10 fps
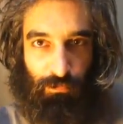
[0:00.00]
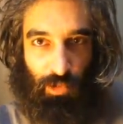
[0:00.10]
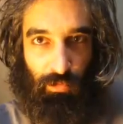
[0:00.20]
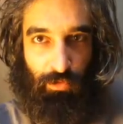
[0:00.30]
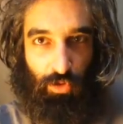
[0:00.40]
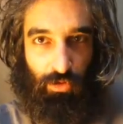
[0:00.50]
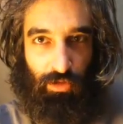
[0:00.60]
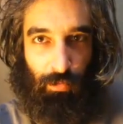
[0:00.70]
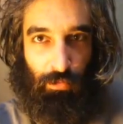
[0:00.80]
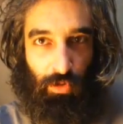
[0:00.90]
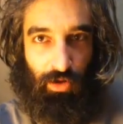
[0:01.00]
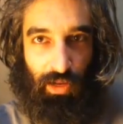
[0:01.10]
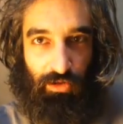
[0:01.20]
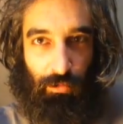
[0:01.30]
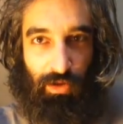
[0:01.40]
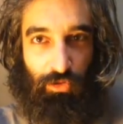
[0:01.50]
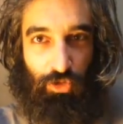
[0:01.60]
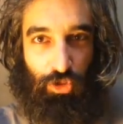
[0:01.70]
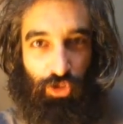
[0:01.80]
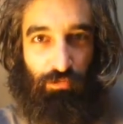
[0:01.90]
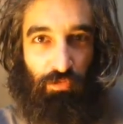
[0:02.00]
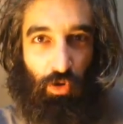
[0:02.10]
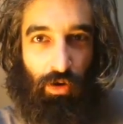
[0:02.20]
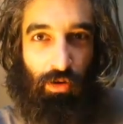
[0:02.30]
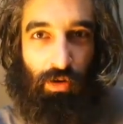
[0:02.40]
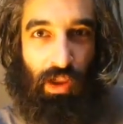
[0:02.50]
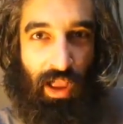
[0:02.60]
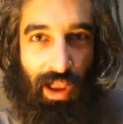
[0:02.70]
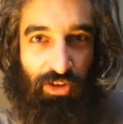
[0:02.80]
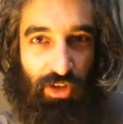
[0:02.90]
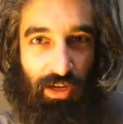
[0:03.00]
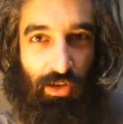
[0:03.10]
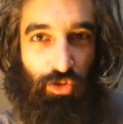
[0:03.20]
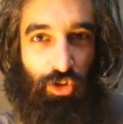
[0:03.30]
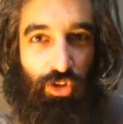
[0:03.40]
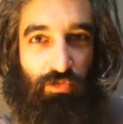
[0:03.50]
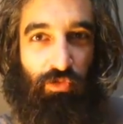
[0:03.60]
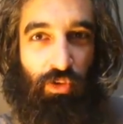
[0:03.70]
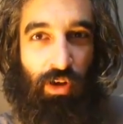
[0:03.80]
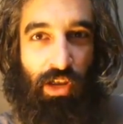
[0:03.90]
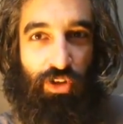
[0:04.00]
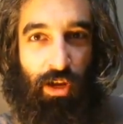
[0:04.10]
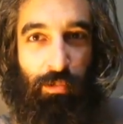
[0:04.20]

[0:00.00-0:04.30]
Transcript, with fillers: Sometimes it's hard to stop the broadcast on my L G G four. Hashtag L G G four, hashtag